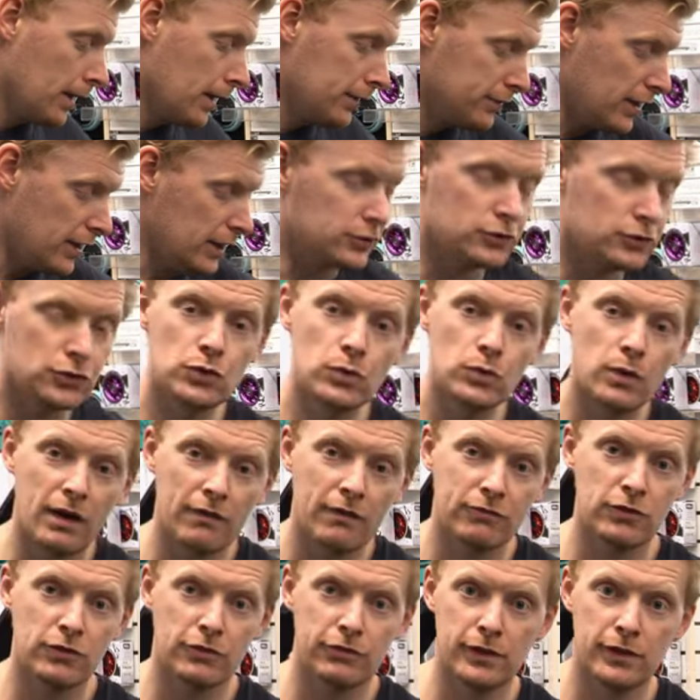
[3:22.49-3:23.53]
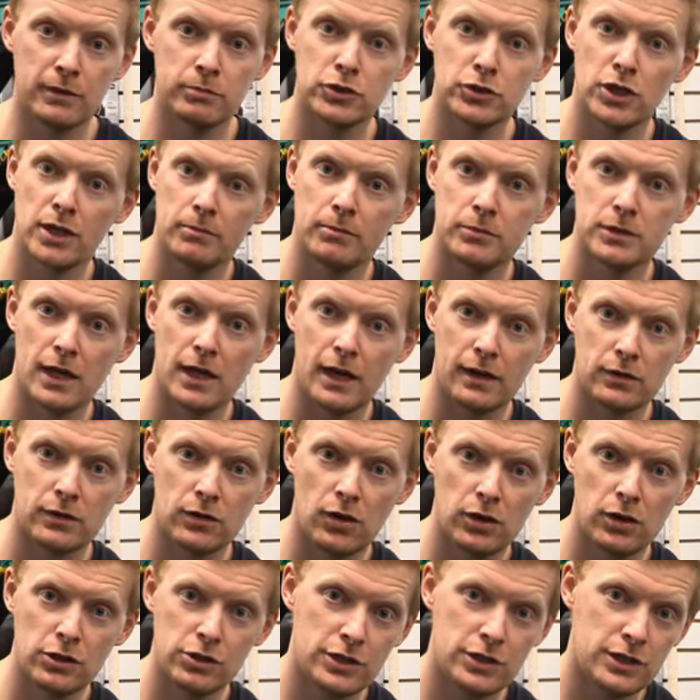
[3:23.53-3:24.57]
They do have the flip chip
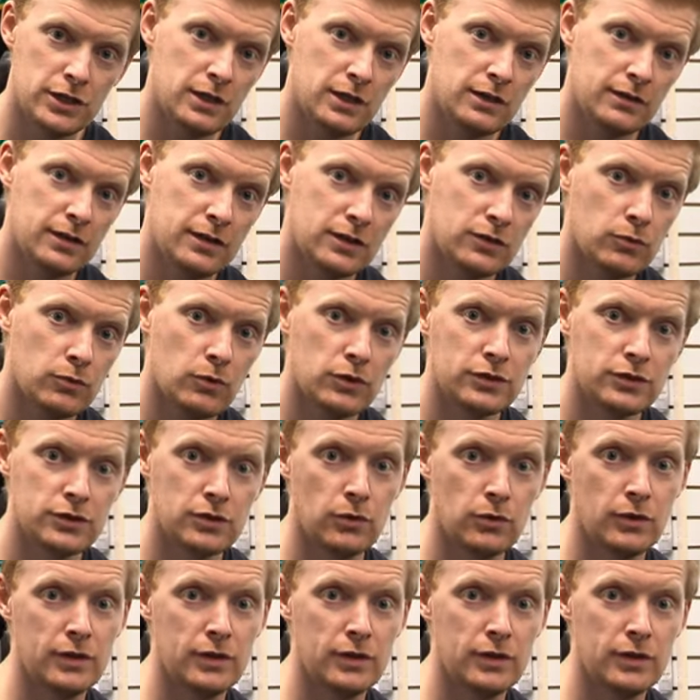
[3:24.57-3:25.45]
technology in this one, so